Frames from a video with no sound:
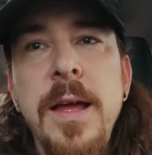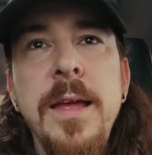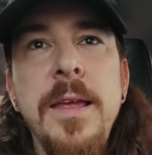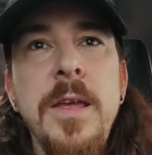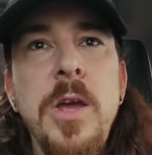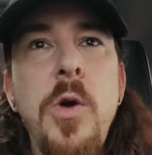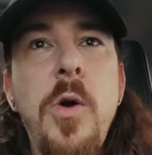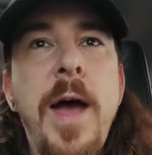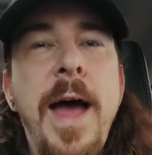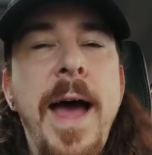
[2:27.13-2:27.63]

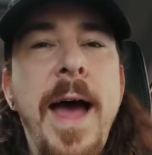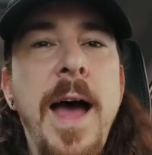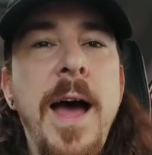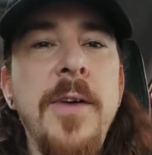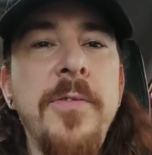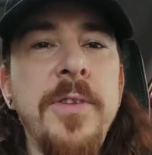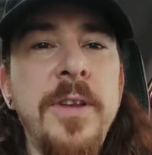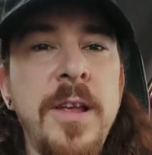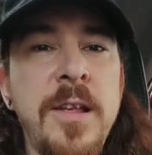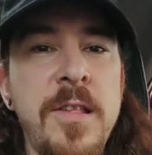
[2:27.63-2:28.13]
you
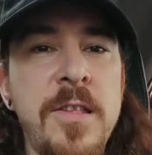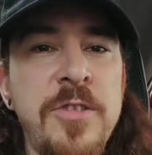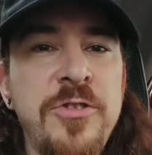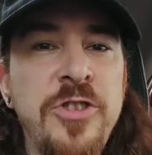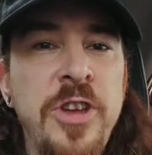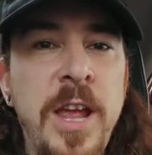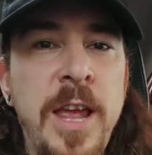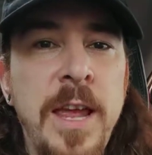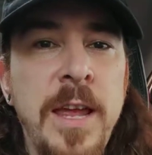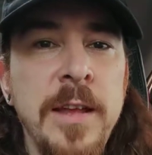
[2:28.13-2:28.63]
have an
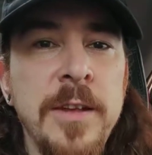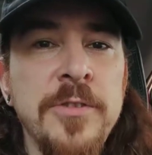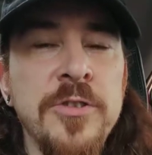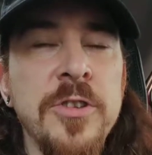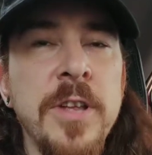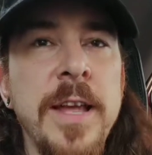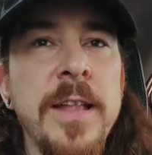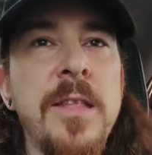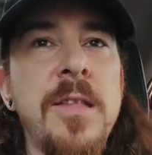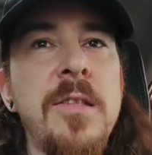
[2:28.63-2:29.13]

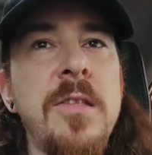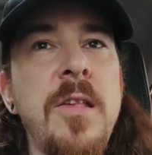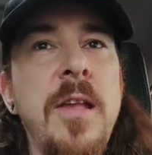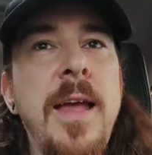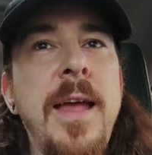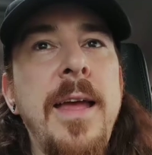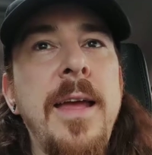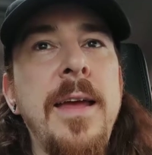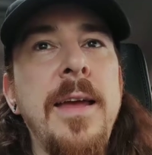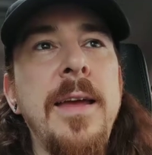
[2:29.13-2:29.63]
exchange, let's
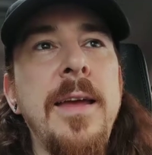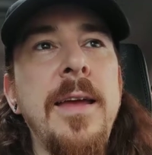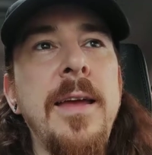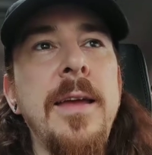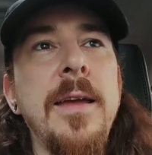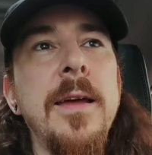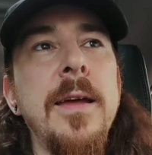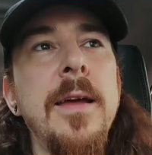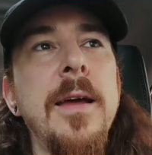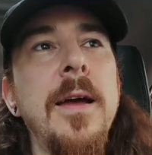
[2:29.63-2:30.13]

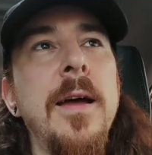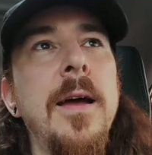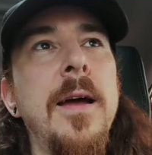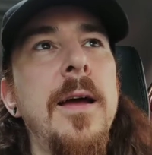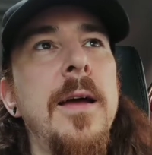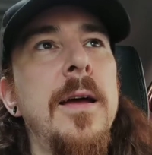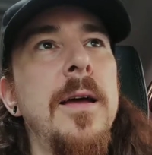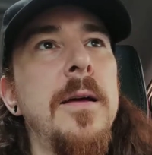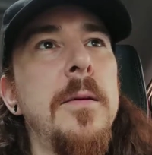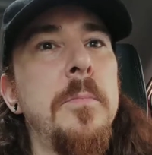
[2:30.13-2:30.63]
say
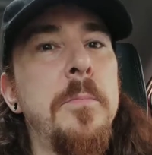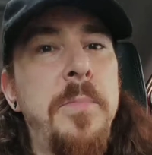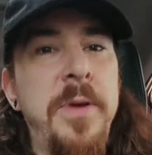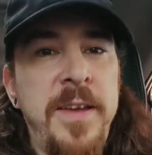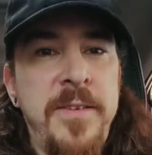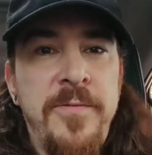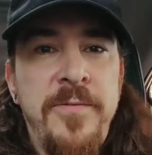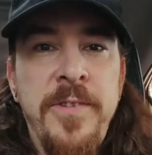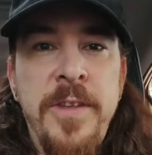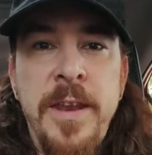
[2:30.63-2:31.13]

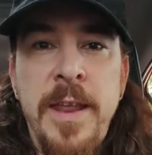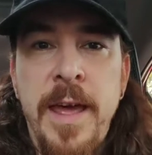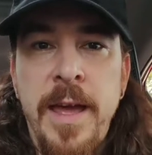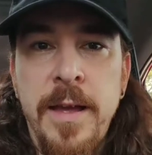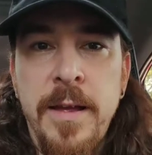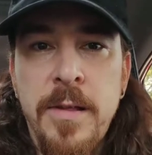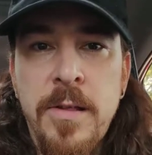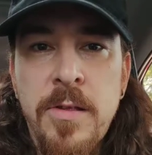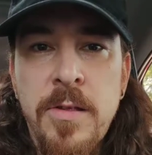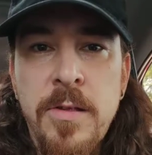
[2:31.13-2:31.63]

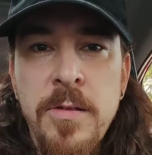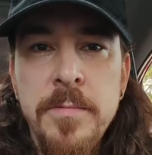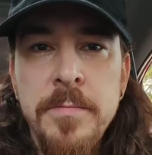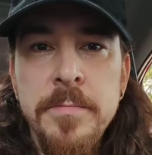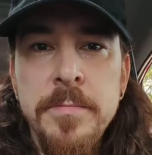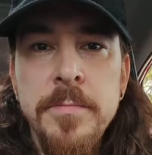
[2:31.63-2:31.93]
Bitfinex.